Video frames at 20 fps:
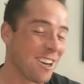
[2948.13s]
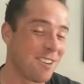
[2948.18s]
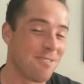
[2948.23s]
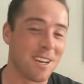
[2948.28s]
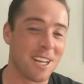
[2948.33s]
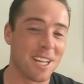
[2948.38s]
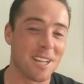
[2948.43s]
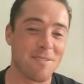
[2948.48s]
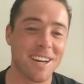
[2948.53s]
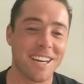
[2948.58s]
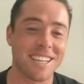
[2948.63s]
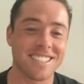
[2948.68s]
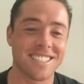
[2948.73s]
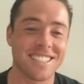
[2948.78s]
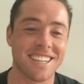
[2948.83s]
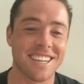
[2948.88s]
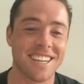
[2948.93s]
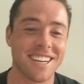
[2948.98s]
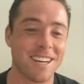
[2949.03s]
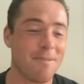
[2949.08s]
Bill,
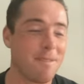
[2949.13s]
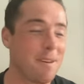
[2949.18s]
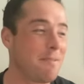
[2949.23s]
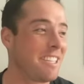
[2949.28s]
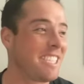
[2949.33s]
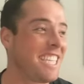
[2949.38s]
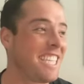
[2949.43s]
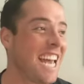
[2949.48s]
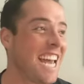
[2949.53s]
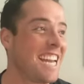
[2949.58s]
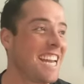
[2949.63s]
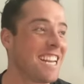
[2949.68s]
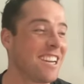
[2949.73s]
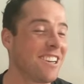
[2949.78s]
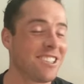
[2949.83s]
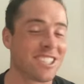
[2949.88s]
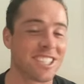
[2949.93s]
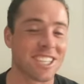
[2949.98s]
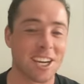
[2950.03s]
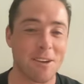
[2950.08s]
about maybe 10
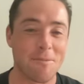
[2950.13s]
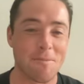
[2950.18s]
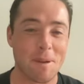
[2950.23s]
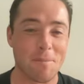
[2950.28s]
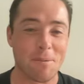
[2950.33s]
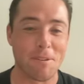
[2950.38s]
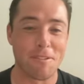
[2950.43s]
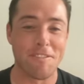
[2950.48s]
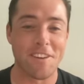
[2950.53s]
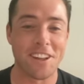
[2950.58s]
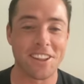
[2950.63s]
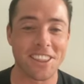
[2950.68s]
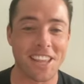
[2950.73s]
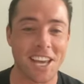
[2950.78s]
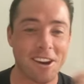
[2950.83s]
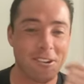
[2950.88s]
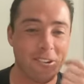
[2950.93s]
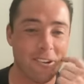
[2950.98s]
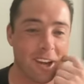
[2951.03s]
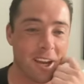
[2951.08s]
years ago, people felt that
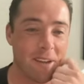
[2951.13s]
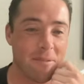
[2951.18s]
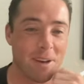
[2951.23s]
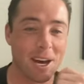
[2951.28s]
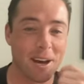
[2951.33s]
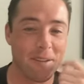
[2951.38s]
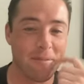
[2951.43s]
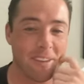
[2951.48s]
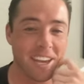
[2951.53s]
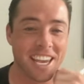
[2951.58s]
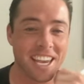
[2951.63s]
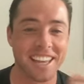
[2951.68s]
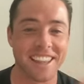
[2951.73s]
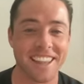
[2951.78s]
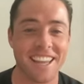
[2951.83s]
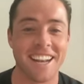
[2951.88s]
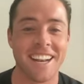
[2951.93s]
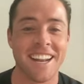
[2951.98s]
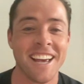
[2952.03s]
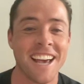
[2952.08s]
way about me.
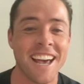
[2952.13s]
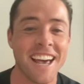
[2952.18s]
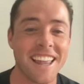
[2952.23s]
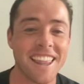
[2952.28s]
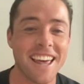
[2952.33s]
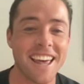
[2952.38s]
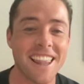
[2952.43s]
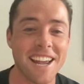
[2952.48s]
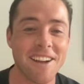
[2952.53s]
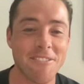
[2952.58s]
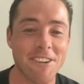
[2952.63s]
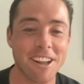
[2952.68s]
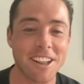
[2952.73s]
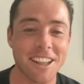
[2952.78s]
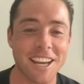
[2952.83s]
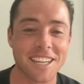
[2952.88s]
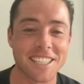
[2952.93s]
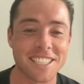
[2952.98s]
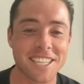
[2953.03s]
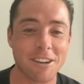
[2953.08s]
And then they
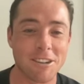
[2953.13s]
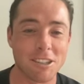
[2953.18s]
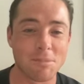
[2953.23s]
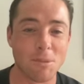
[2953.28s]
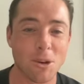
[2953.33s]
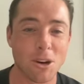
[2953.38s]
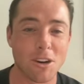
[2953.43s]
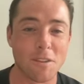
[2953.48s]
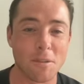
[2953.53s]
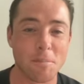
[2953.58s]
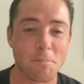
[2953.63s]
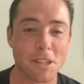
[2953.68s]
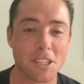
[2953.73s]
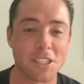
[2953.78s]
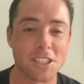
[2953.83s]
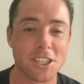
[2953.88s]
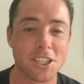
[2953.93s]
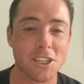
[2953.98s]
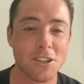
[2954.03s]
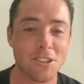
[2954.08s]
realized I was more of a
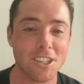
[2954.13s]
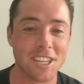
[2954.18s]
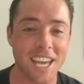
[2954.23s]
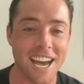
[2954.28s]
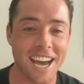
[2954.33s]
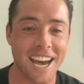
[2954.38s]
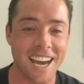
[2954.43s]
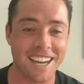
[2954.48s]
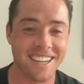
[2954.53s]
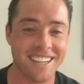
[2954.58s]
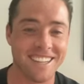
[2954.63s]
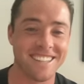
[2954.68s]
platoon guy.